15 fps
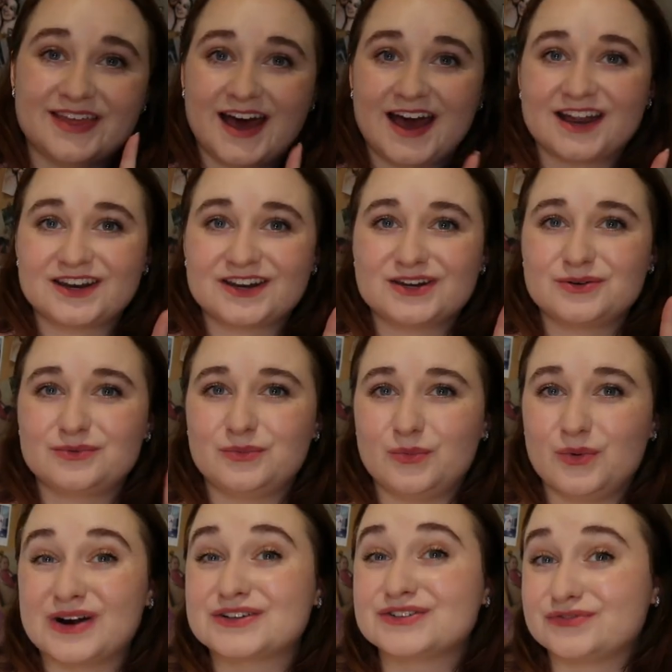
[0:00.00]
that
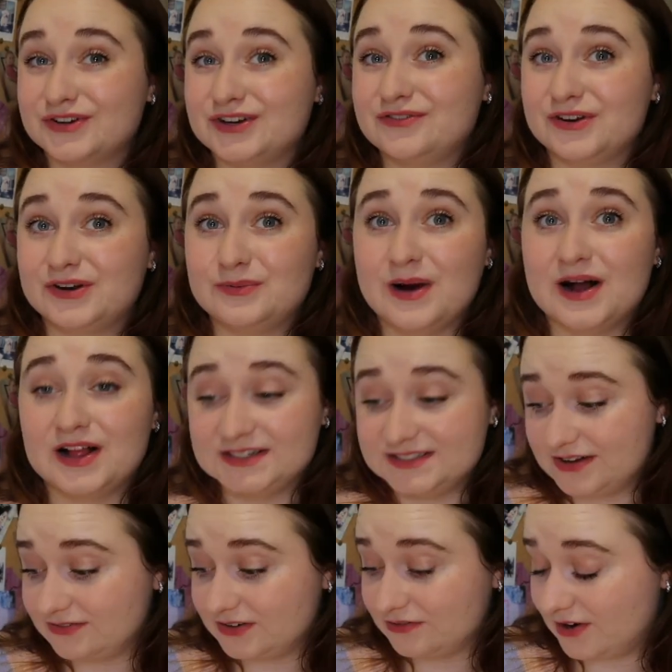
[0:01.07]
works really, really well. I
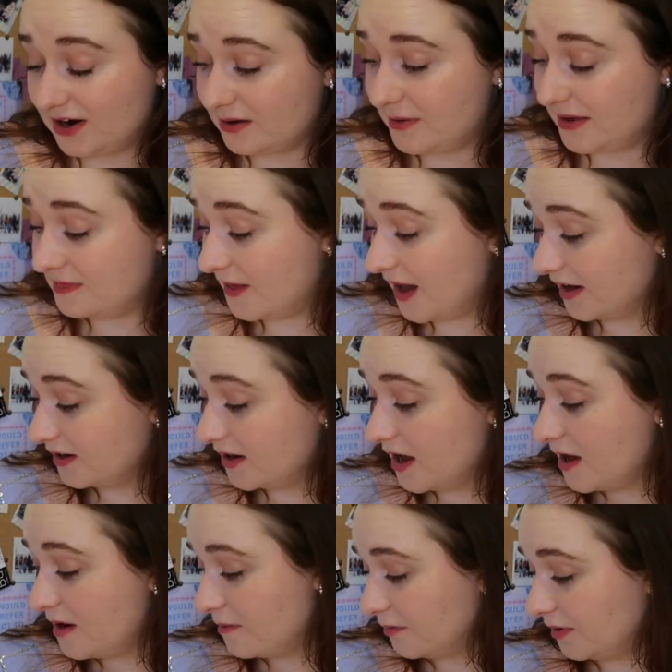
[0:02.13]
definitely recommend that.
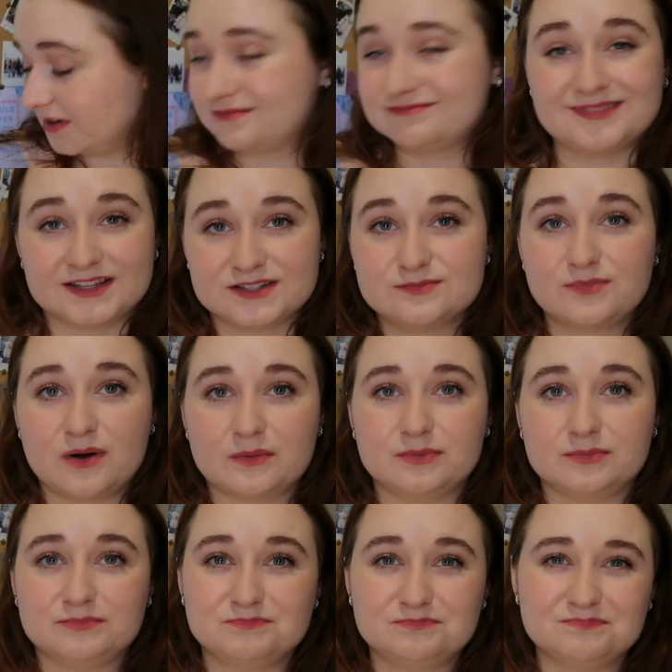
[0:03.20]
But that's
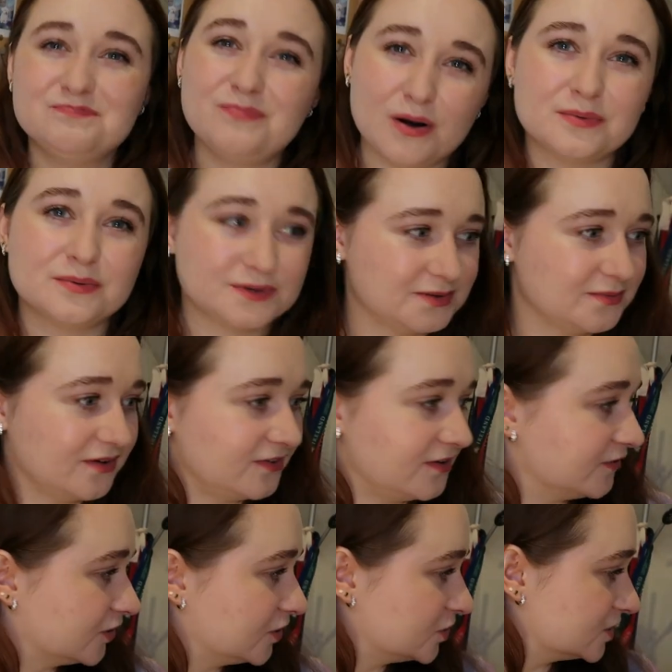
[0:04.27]
probably my
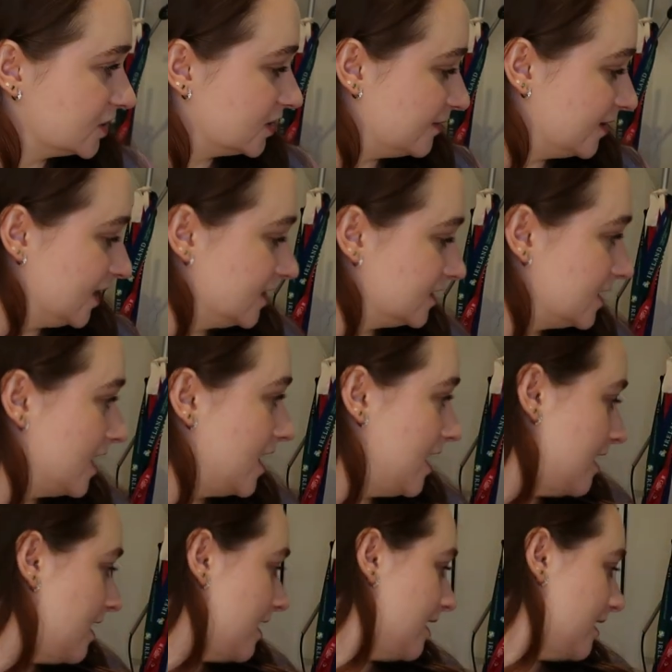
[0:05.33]
favorite cushion at the minute.
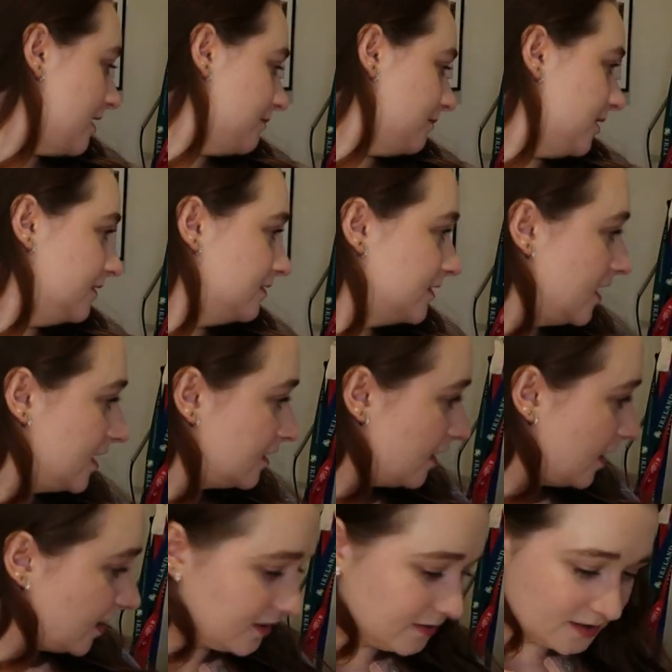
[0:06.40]
And then
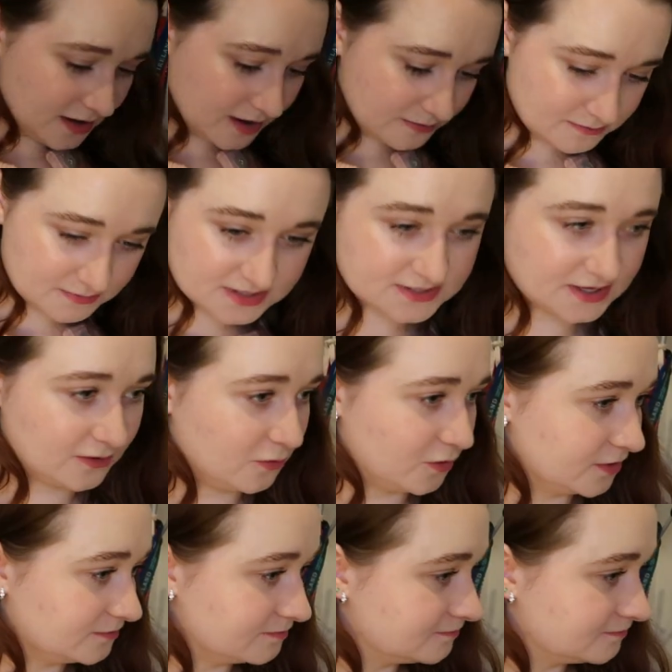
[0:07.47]
I am missing one.